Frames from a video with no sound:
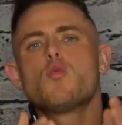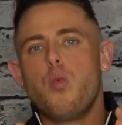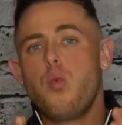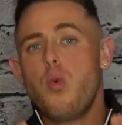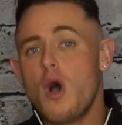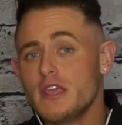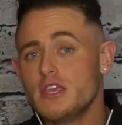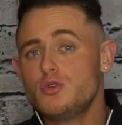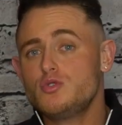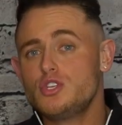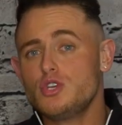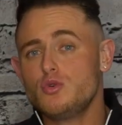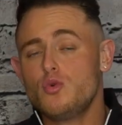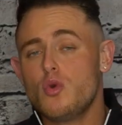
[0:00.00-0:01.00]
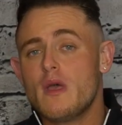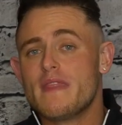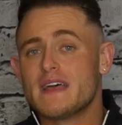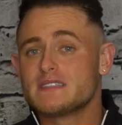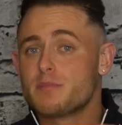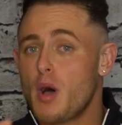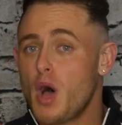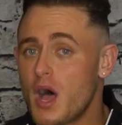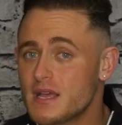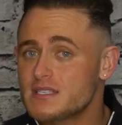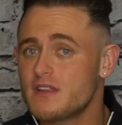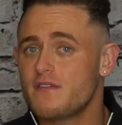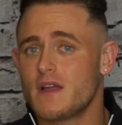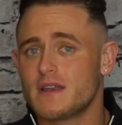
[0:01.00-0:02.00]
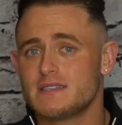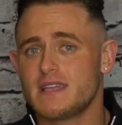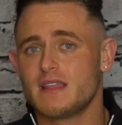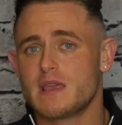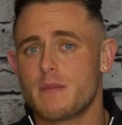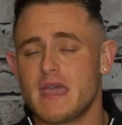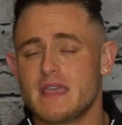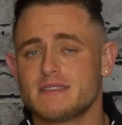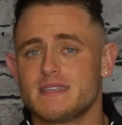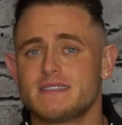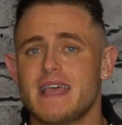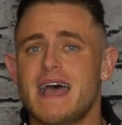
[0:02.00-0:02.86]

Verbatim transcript: what you do that's positive on a daily basis,